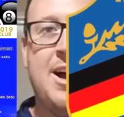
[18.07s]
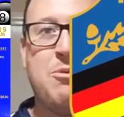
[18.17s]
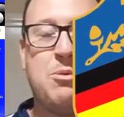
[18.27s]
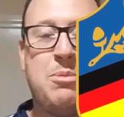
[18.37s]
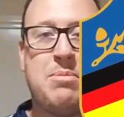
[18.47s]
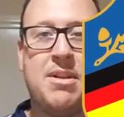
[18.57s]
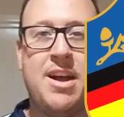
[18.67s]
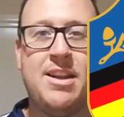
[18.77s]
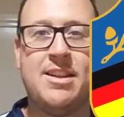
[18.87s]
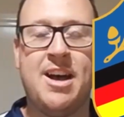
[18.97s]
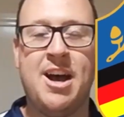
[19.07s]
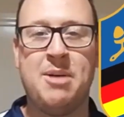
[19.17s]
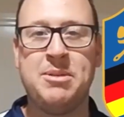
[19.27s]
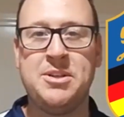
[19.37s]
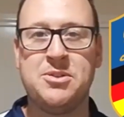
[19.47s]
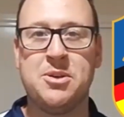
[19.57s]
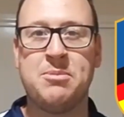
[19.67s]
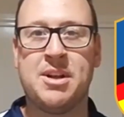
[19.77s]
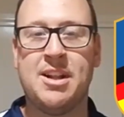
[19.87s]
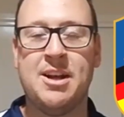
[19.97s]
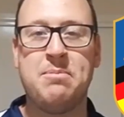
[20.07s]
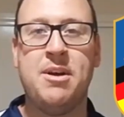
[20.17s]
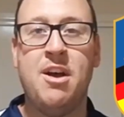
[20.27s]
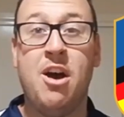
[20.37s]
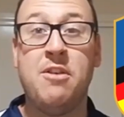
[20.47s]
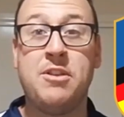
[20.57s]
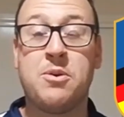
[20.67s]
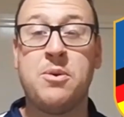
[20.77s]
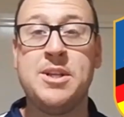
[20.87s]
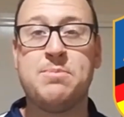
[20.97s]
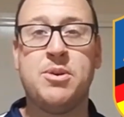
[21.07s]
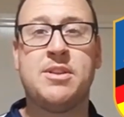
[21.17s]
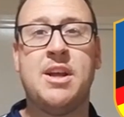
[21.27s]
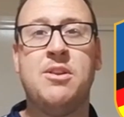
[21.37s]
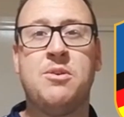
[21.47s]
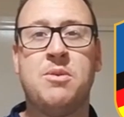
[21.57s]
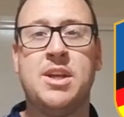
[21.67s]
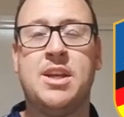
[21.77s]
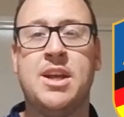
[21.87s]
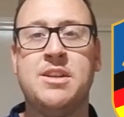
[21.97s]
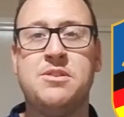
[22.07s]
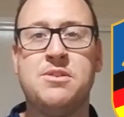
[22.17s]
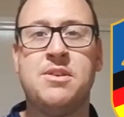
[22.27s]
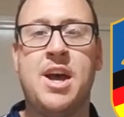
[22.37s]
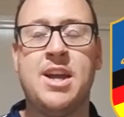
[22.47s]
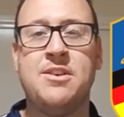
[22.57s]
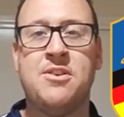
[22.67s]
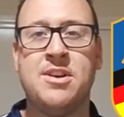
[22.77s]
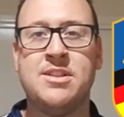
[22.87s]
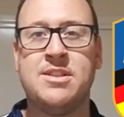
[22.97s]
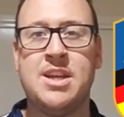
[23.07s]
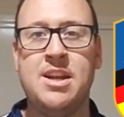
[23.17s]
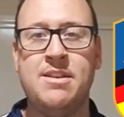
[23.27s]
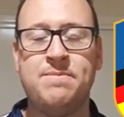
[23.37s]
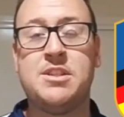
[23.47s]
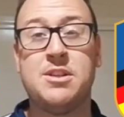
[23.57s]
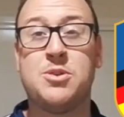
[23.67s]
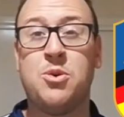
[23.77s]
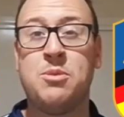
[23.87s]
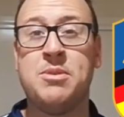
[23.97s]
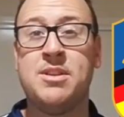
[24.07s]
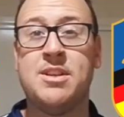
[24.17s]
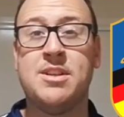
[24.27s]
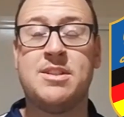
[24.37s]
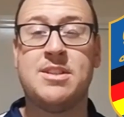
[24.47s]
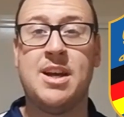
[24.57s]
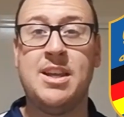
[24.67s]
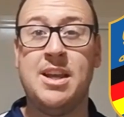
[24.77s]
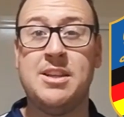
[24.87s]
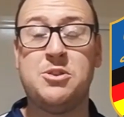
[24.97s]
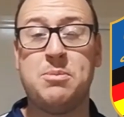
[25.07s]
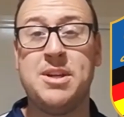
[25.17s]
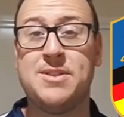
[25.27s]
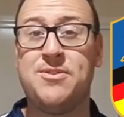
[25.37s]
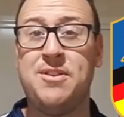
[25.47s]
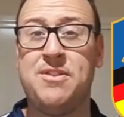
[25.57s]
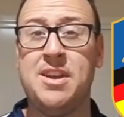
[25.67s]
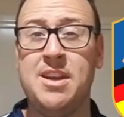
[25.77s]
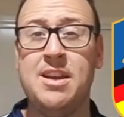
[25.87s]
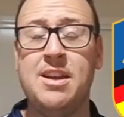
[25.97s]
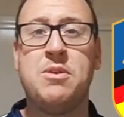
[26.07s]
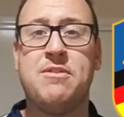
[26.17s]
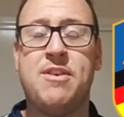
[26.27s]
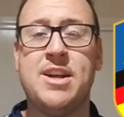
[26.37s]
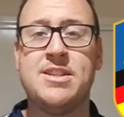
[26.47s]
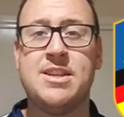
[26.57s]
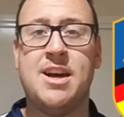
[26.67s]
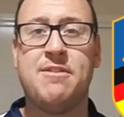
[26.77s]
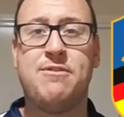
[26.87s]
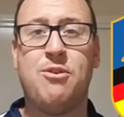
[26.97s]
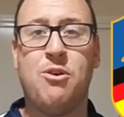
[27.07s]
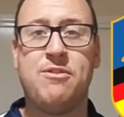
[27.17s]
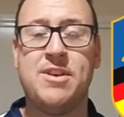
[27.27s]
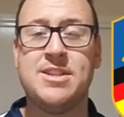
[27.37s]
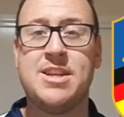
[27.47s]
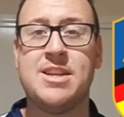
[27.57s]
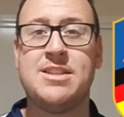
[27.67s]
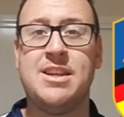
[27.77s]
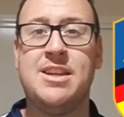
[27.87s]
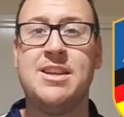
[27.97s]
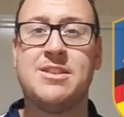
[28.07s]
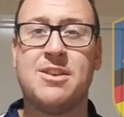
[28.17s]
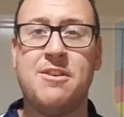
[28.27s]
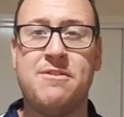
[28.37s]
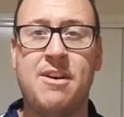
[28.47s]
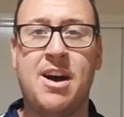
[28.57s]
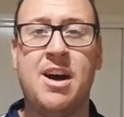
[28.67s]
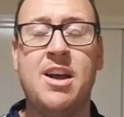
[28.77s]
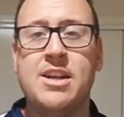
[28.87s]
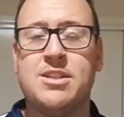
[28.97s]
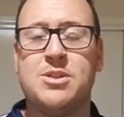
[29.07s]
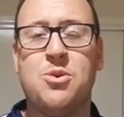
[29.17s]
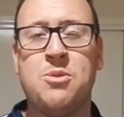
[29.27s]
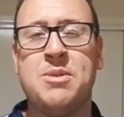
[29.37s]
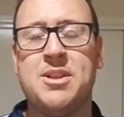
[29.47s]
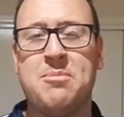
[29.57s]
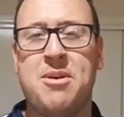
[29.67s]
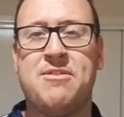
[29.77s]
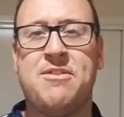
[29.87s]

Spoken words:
will be played at the Harmonie German Club over the Queen's birthday long weekend, June 8, 9 and 10. This is a tournament that, this will be its 5th year. We've had 4 fantastic years so far. It's a tournament that my